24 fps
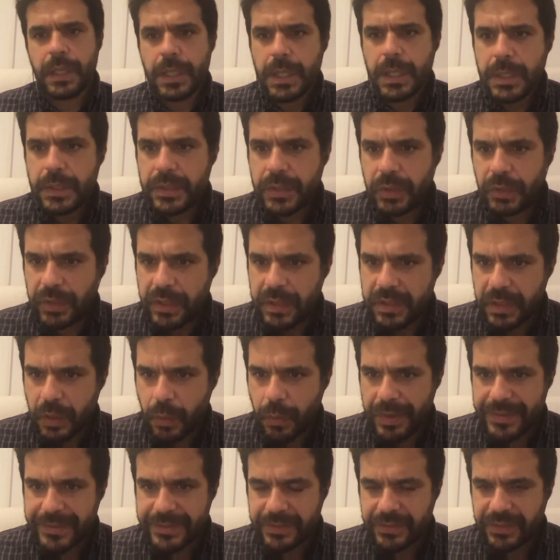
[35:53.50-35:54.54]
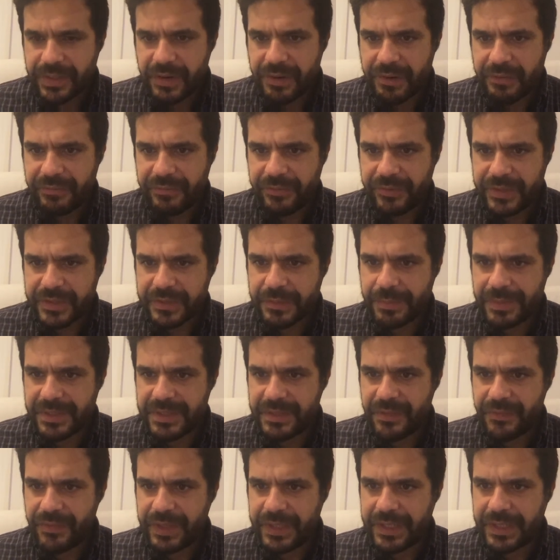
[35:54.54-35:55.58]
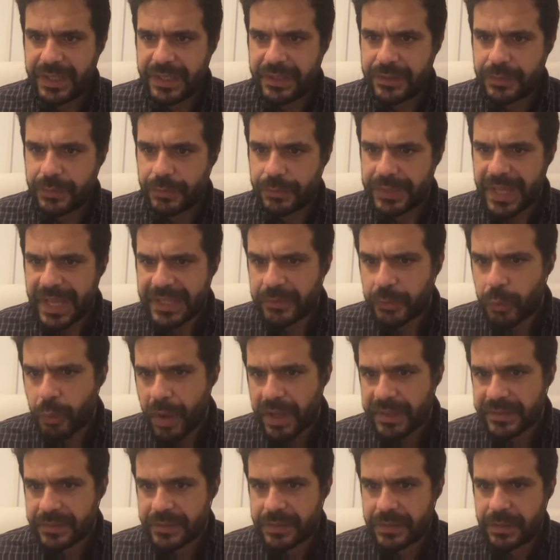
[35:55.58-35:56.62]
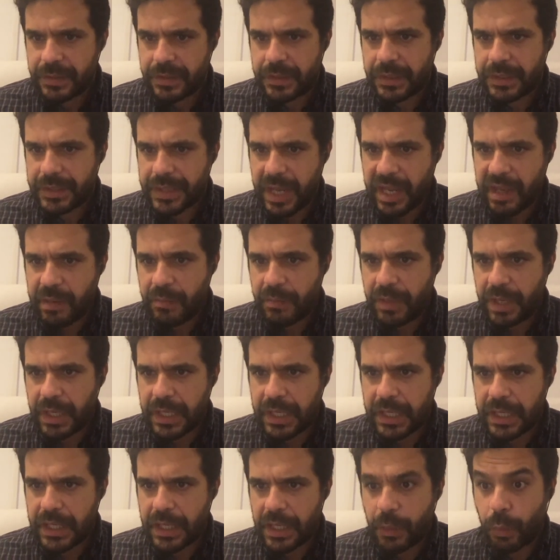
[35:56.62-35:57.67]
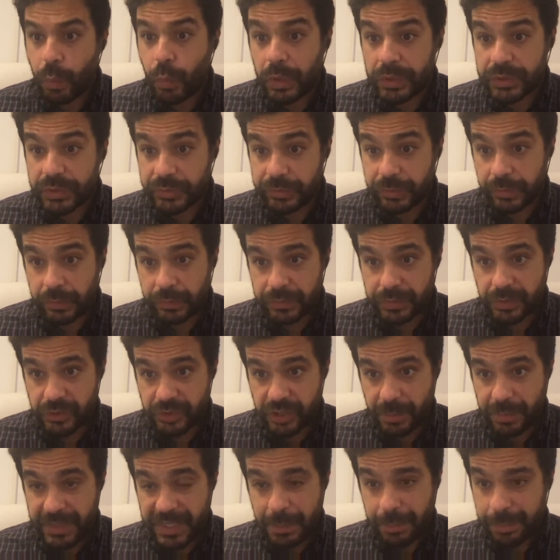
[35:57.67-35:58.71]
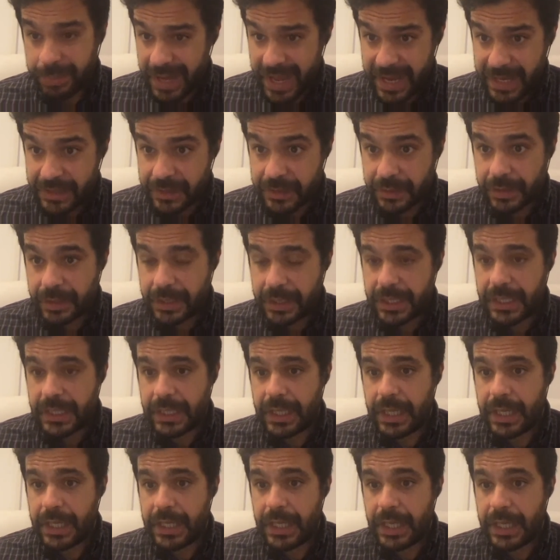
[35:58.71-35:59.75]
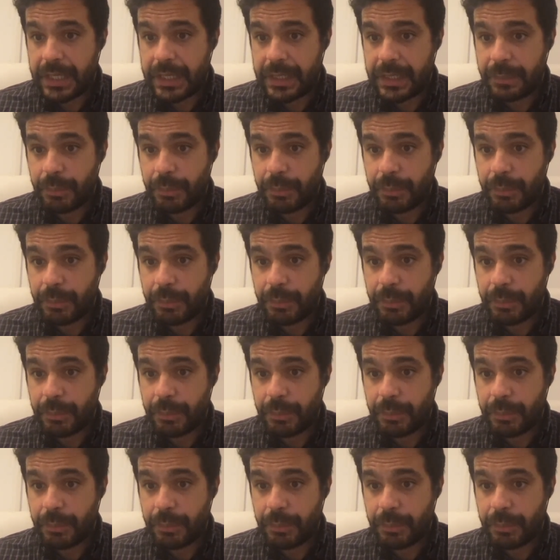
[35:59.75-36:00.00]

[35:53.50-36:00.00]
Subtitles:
So there is a question that refers specifically to that question, namely what role social media played in